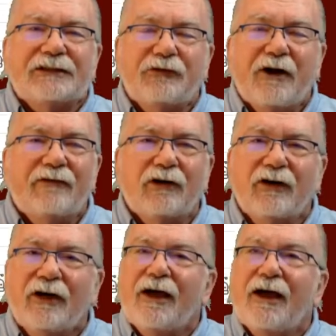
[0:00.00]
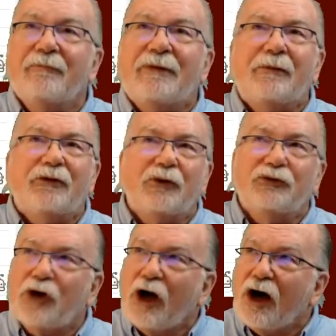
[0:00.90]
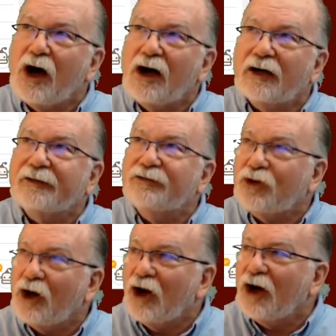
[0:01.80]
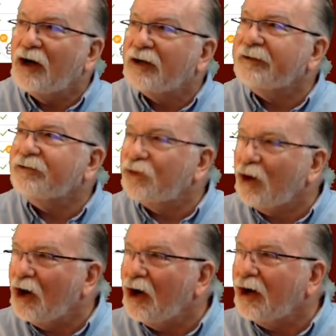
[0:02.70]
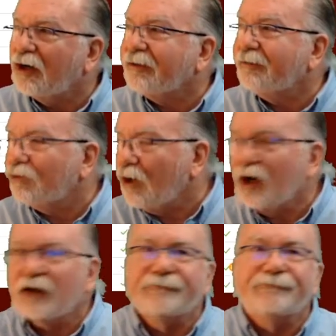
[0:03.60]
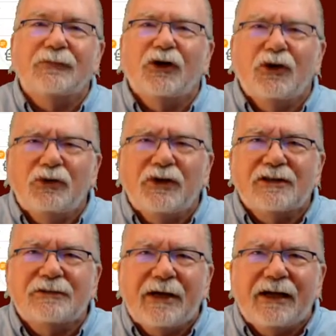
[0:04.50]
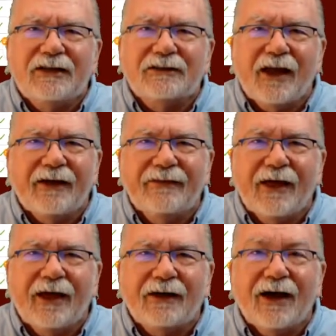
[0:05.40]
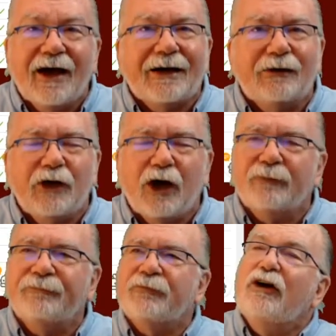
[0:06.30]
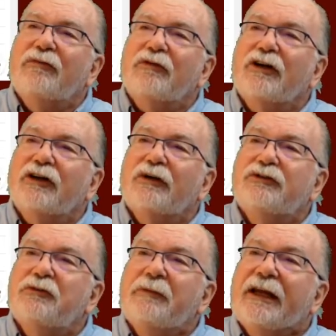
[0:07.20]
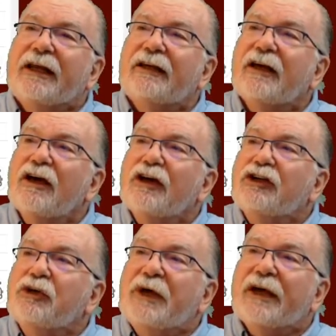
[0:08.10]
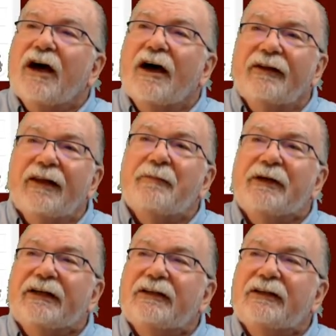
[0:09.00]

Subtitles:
forever and people don't talk and talk and talk and talk. Who does meetings like that? I don't know. Over on Gotomeeting, you get unlimited